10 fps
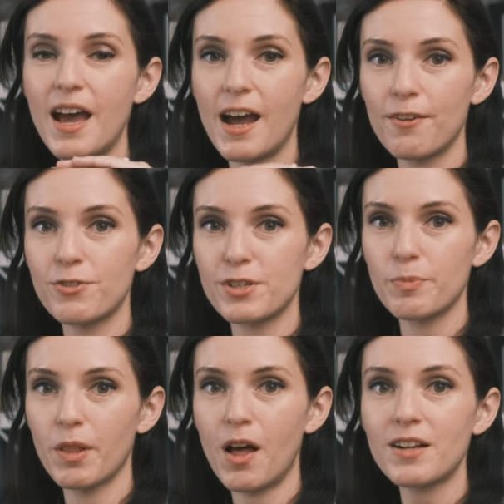after it's
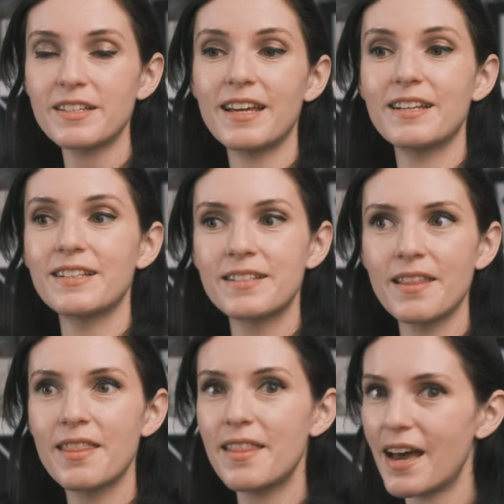blocked, and
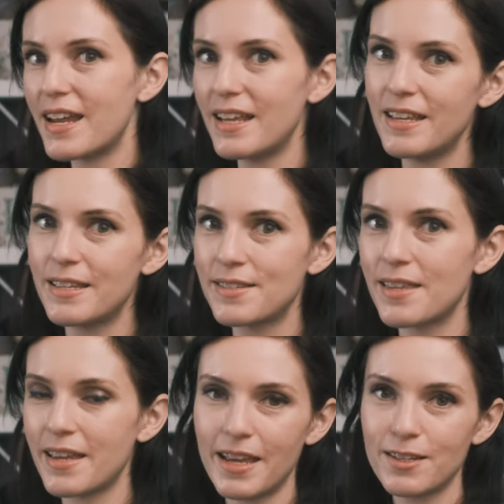that is
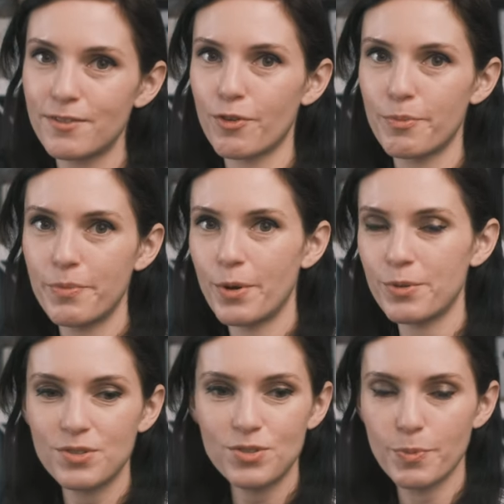the case for
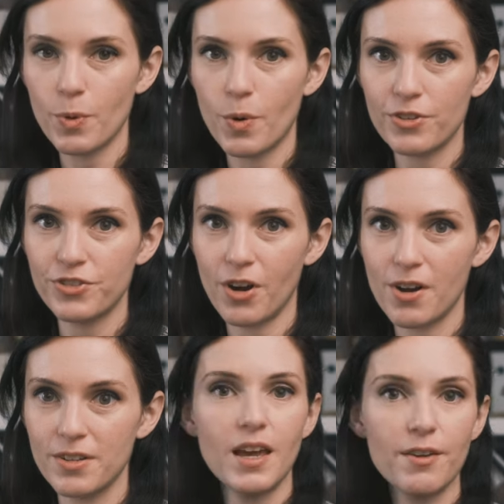most super wash yarns.